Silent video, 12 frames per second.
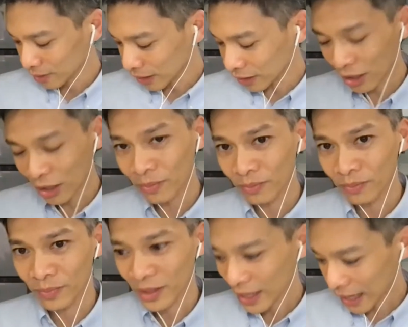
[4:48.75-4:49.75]
Herrera,
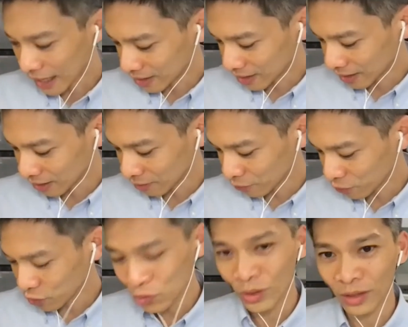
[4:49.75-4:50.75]
and then for
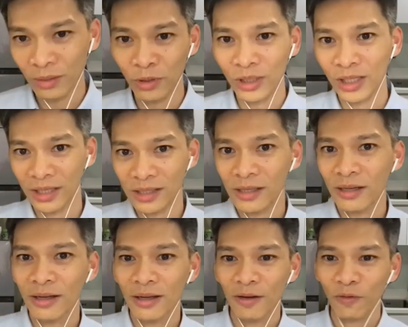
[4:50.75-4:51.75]
you, Dr. Martinez,
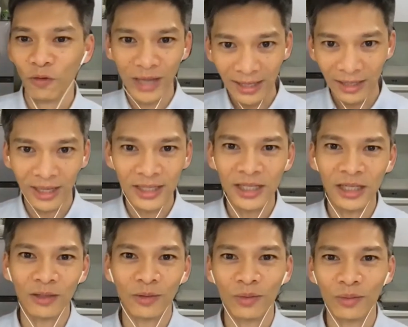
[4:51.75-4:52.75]
for at 19?